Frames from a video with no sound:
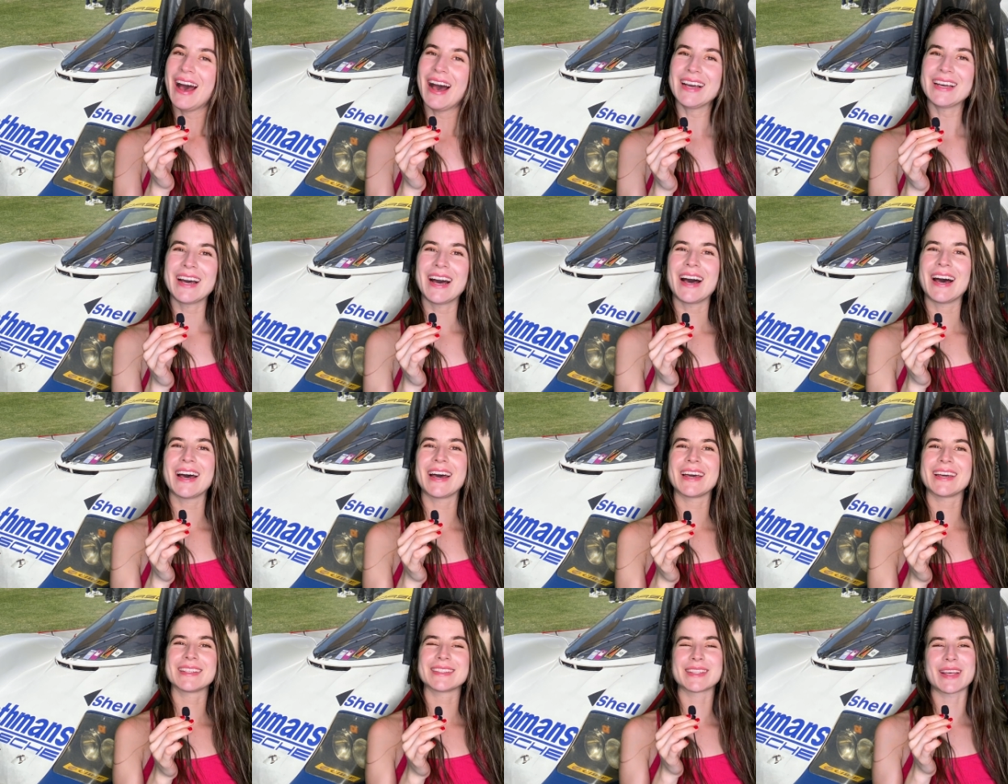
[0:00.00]
Hi
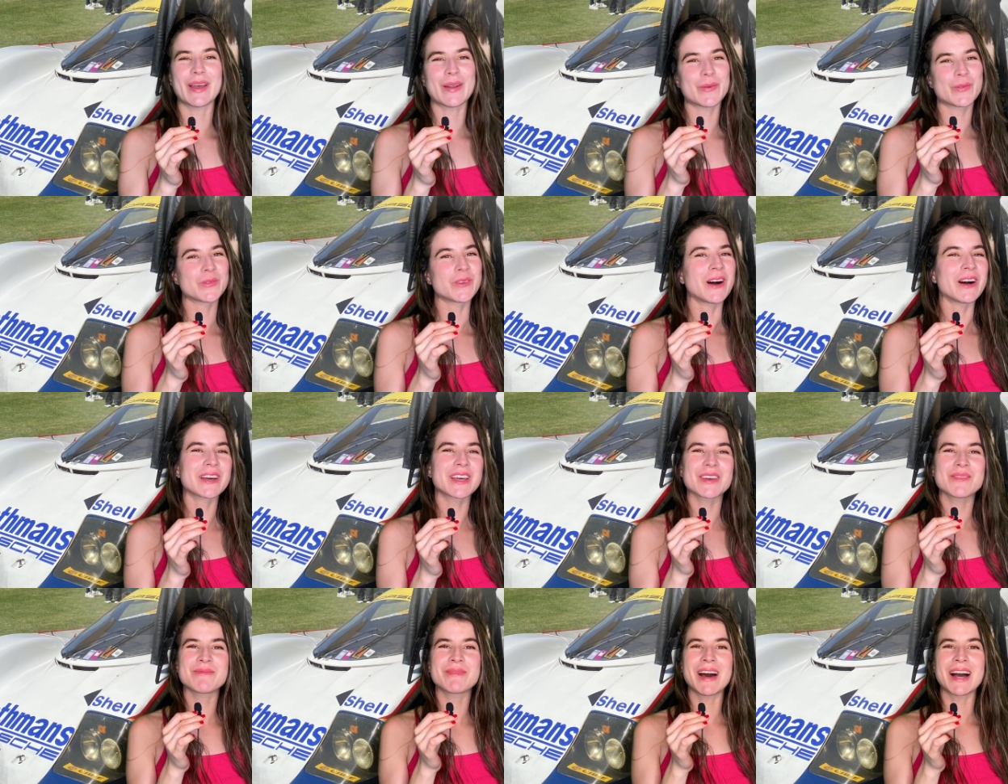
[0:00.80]
guys, and
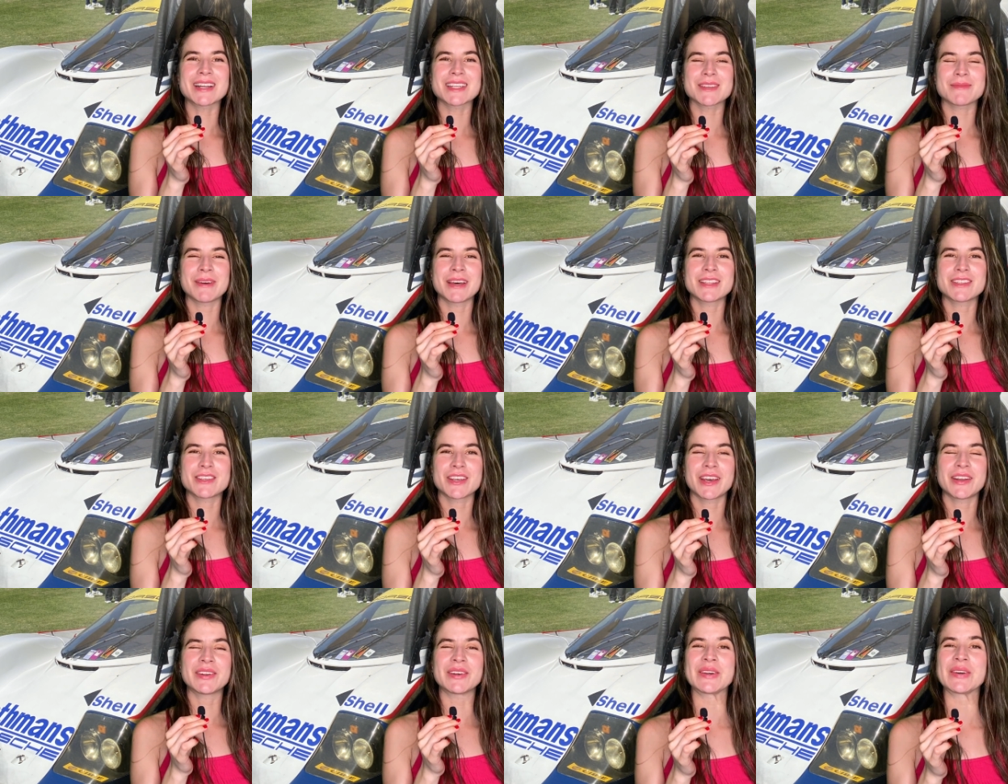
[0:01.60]
welcome back to my
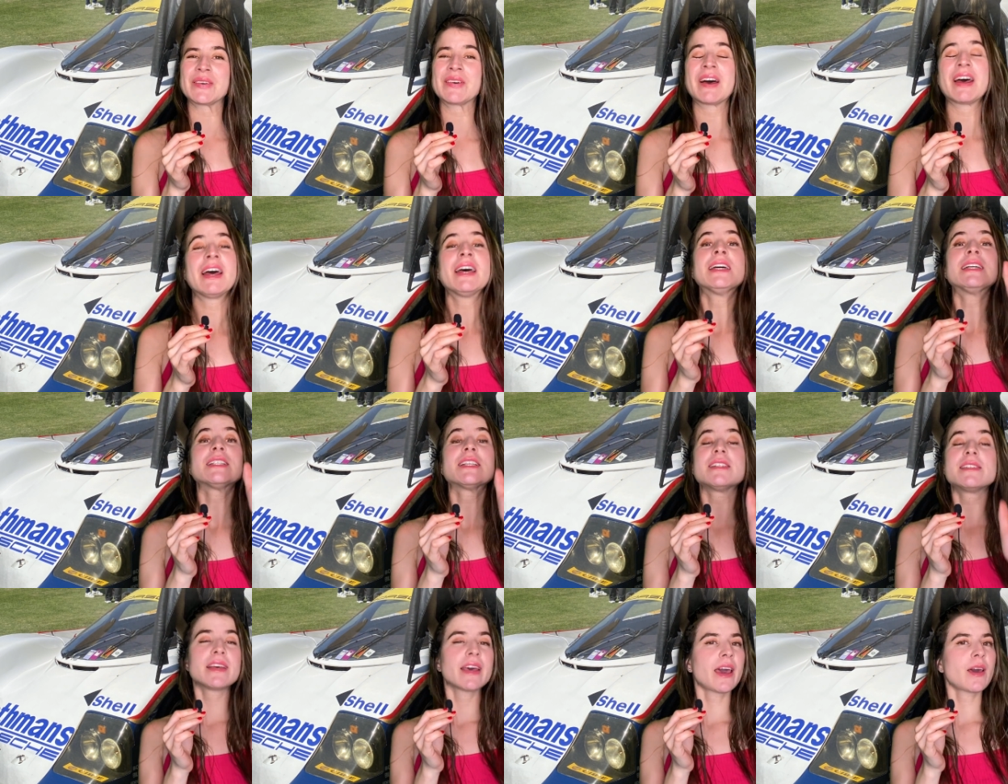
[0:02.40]
channel.
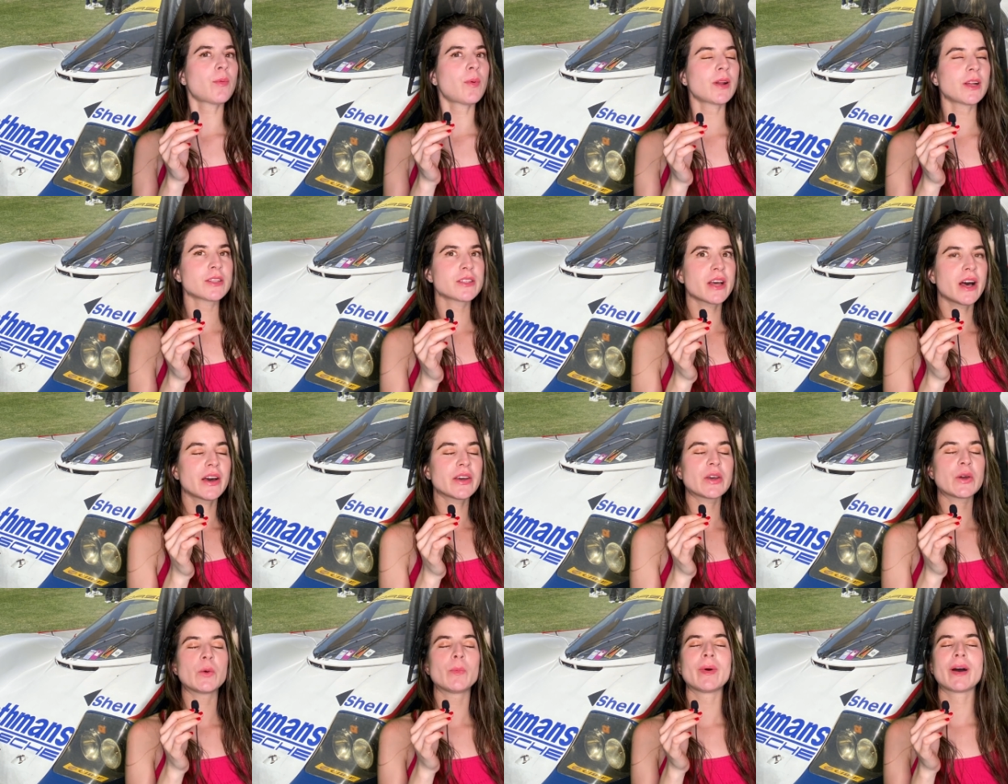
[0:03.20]
Today I want to tell
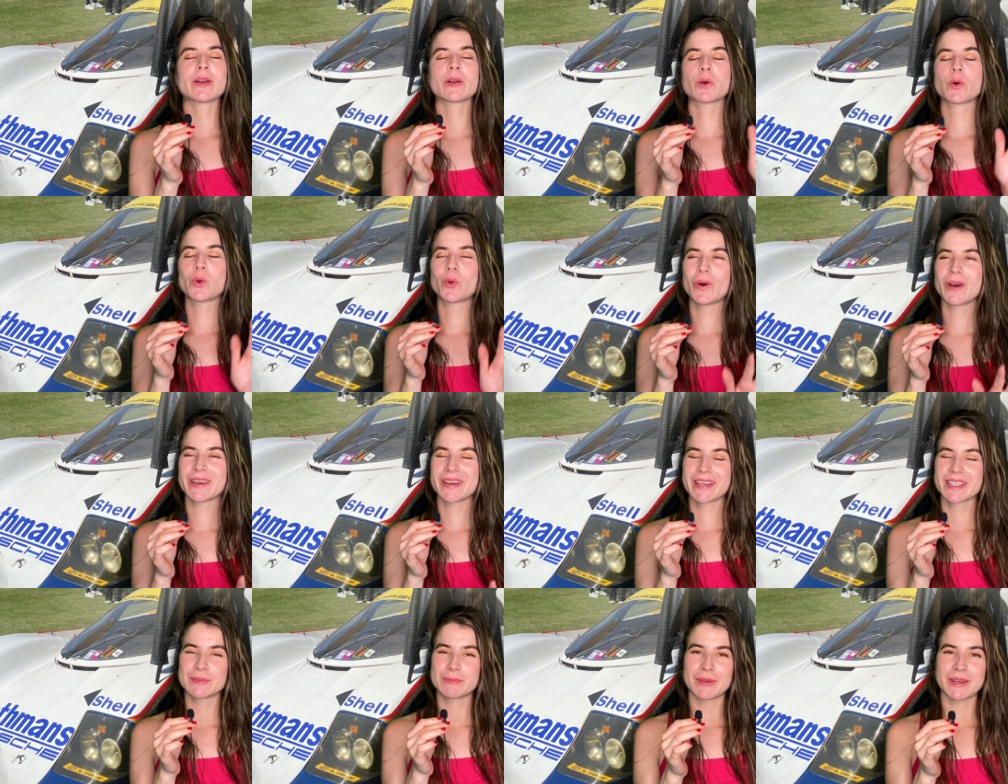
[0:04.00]
you about a quick
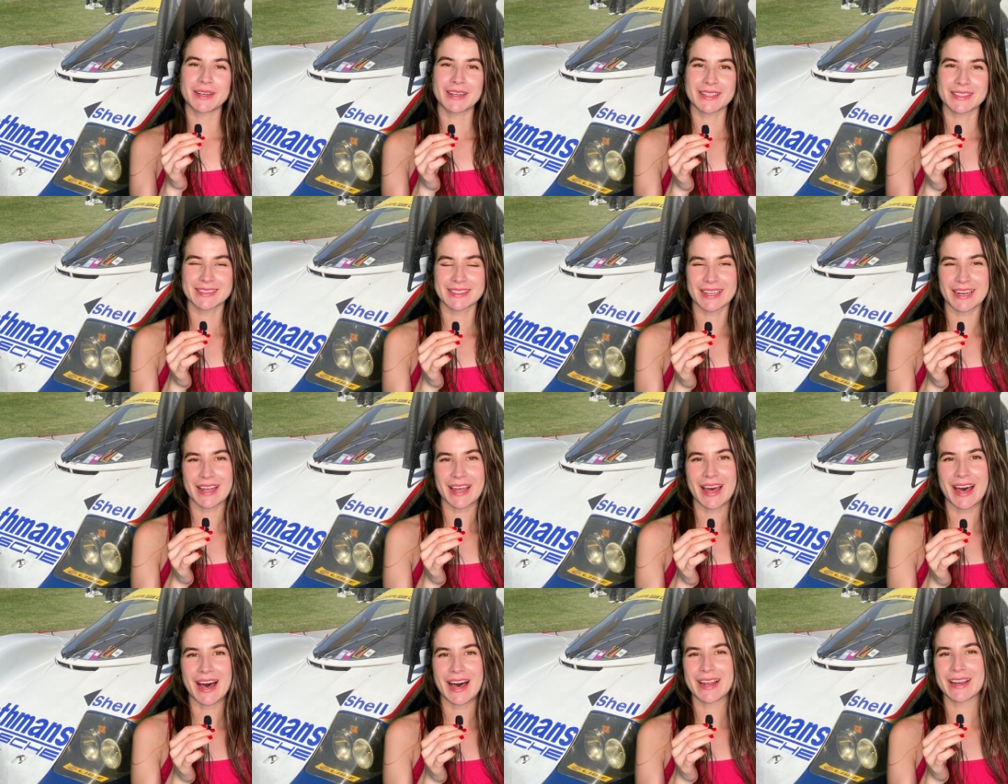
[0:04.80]
experience that I
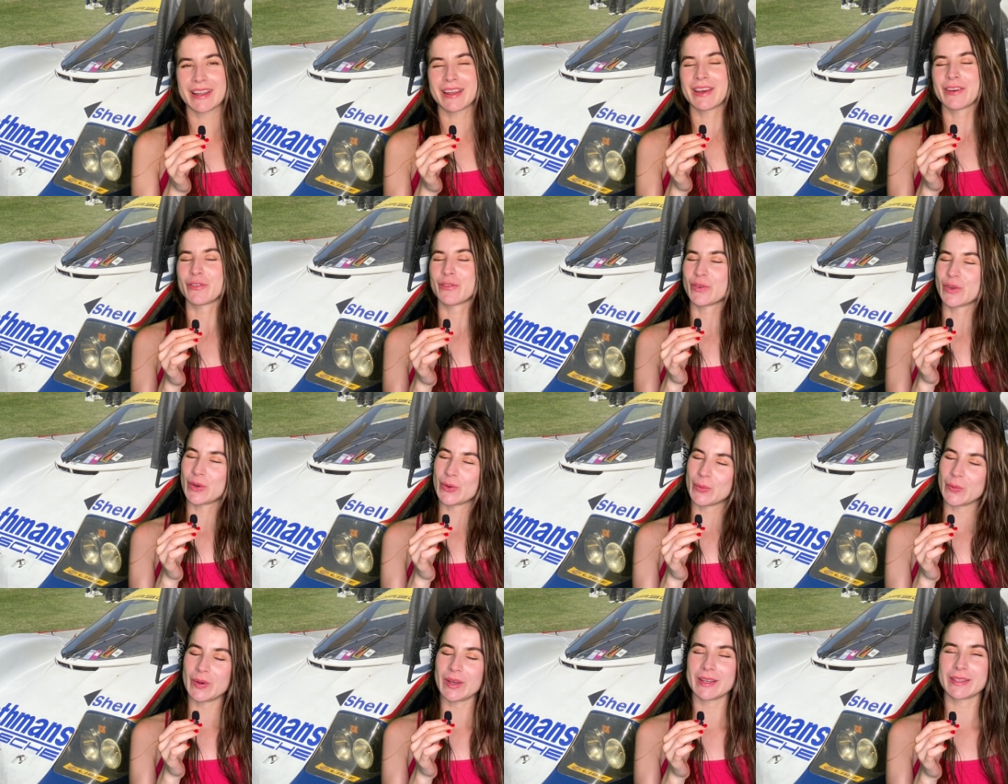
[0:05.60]
had a
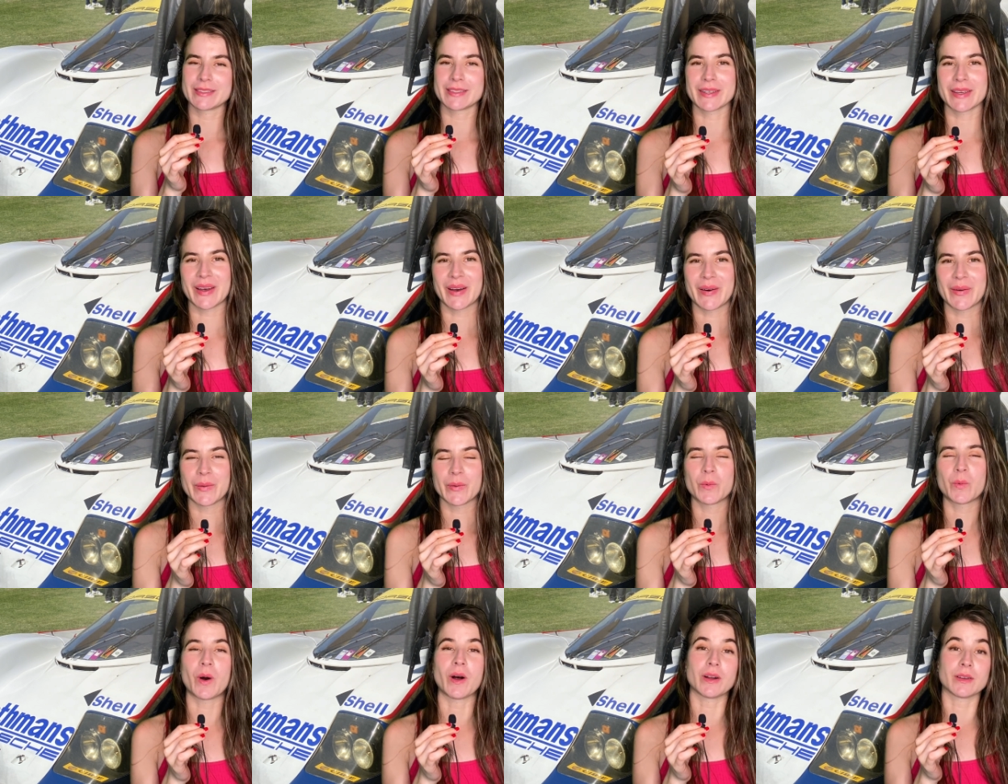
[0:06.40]
few weeks
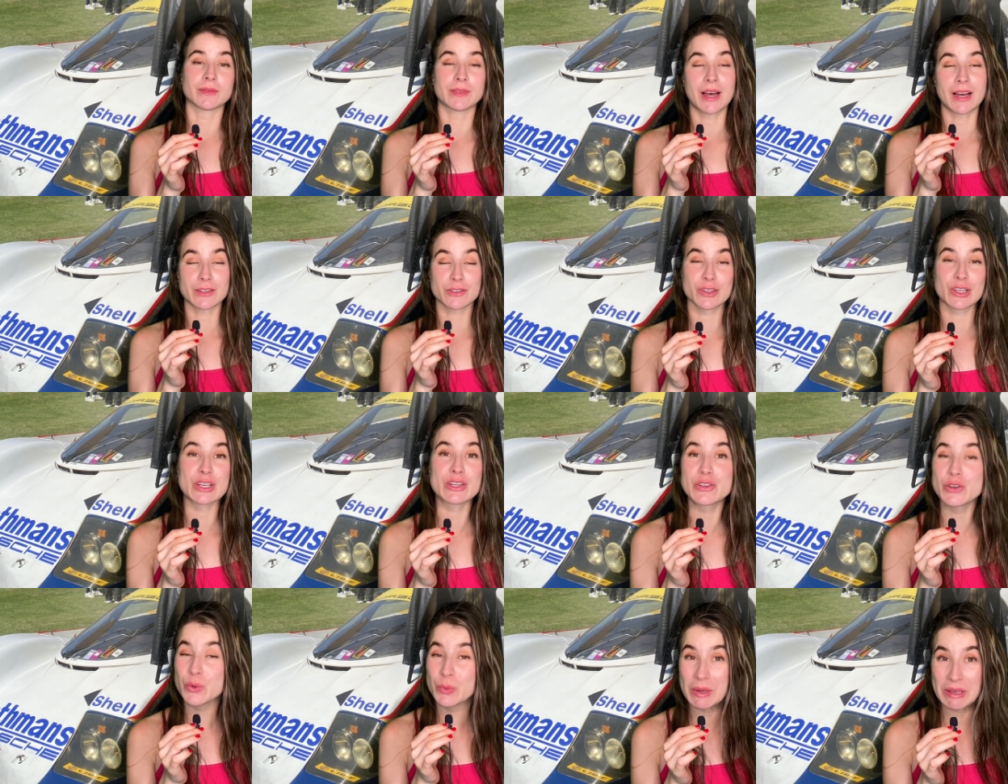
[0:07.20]
ago, well actually
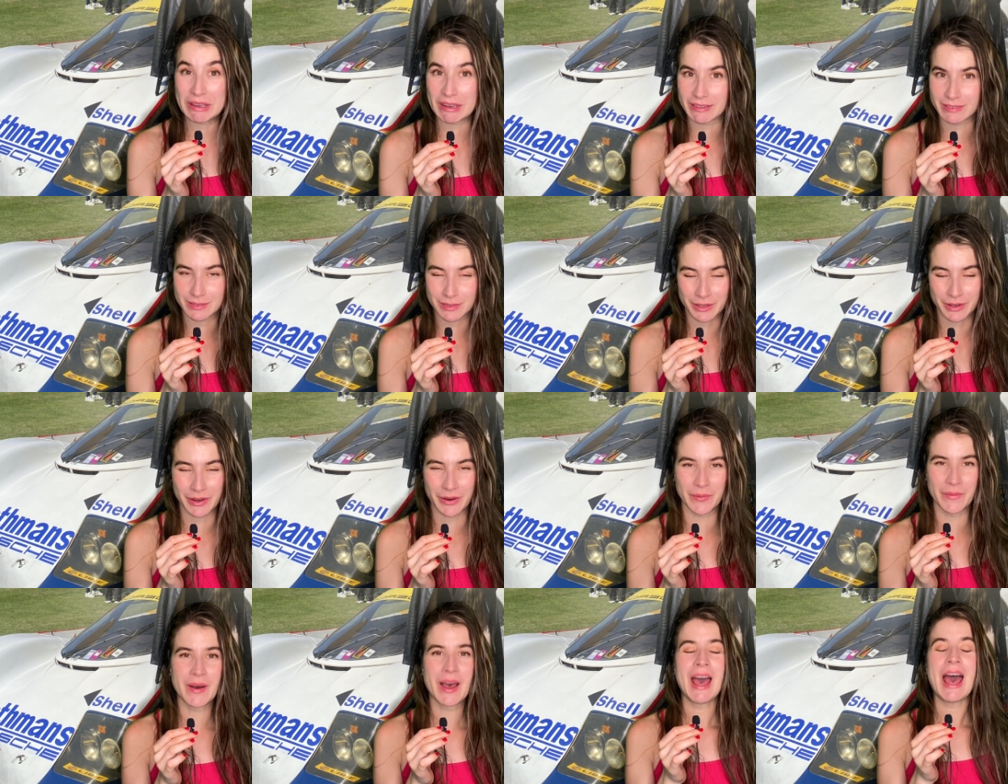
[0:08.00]
2 weekends
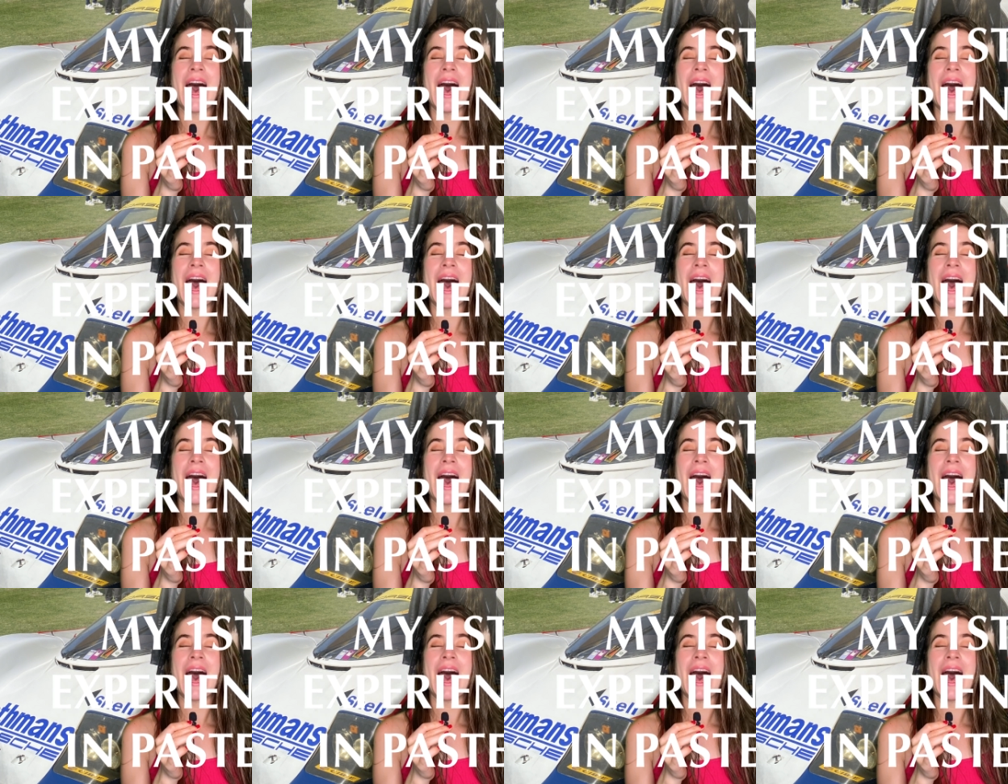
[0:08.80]
ago,